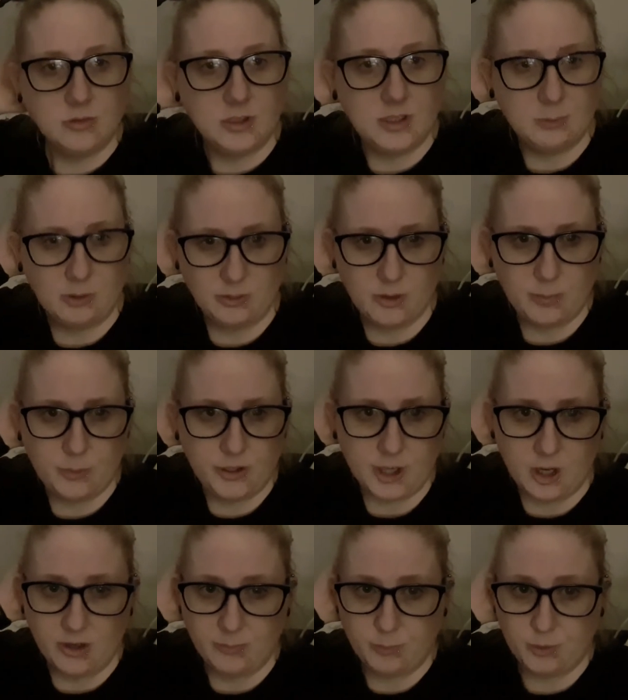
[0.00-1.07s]
Uh, well, not put it
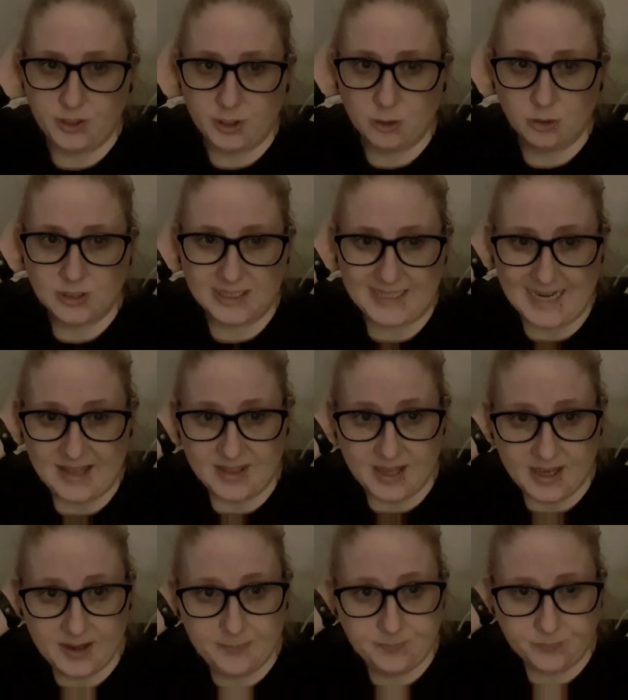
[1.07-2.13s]
on. I put it all
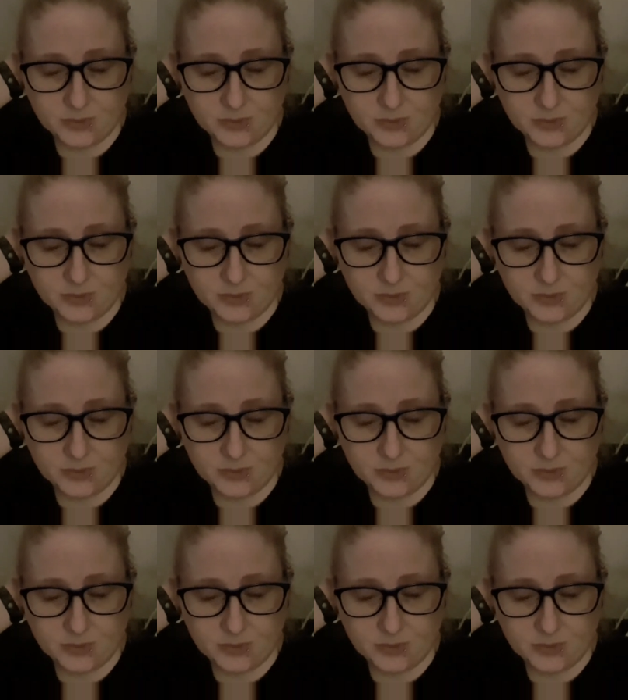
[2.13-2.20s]
together.